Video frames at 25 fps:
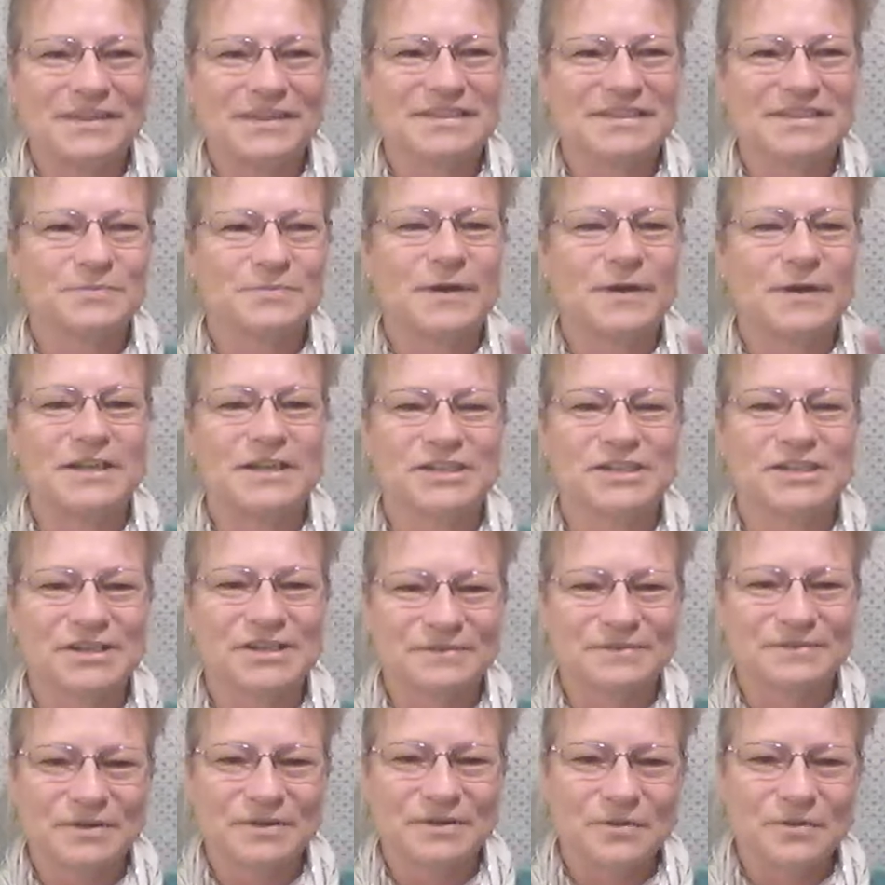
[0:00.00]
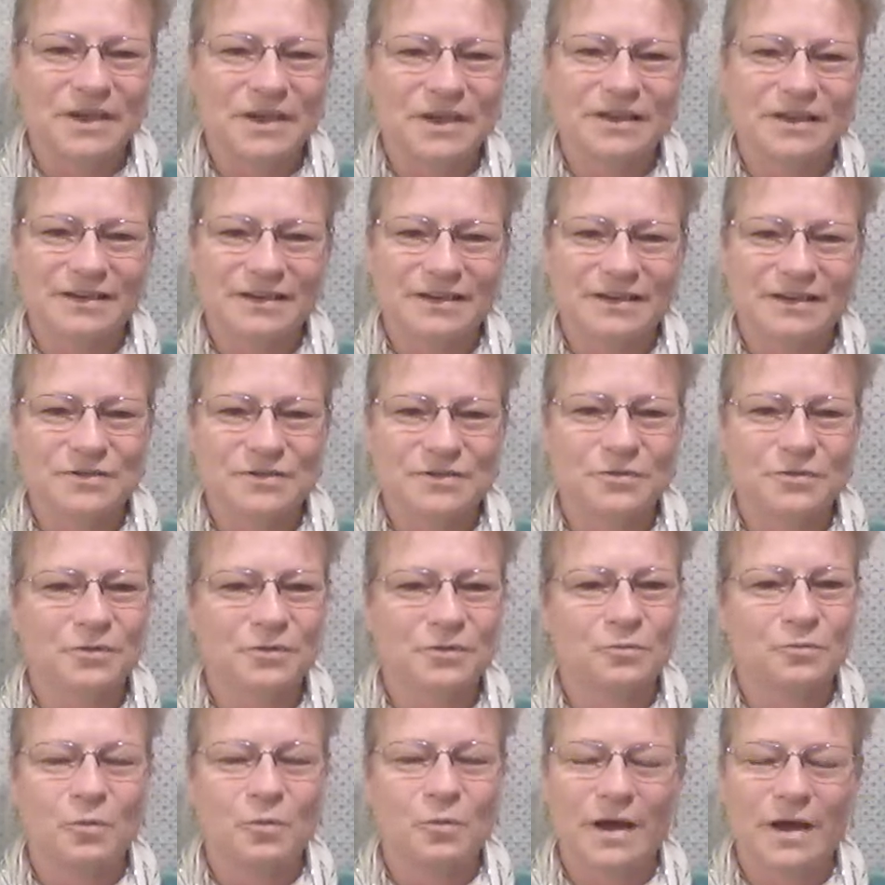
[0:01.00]
the switch, going yes. a
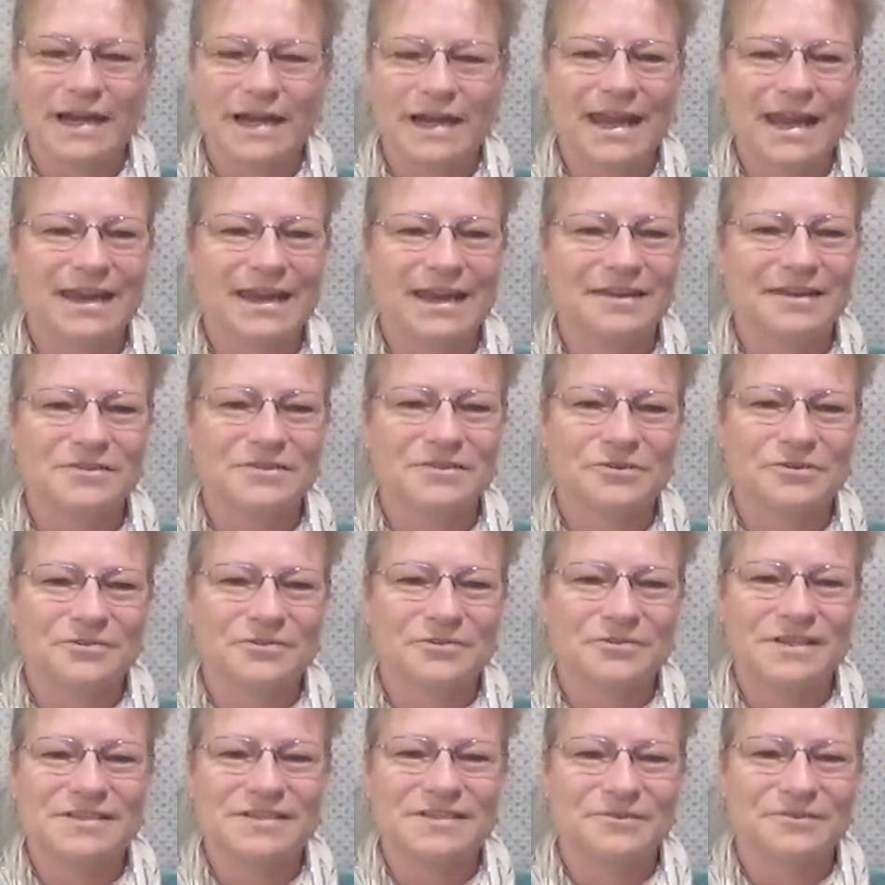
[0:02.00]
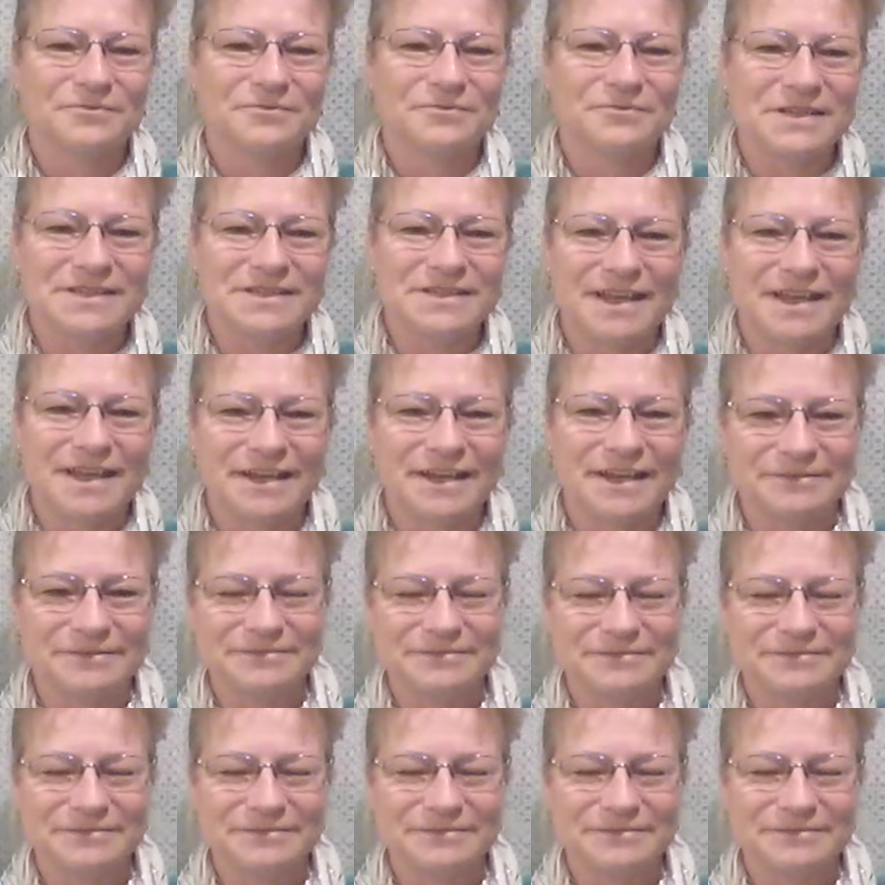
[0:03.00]
total 180 degrees in a reset.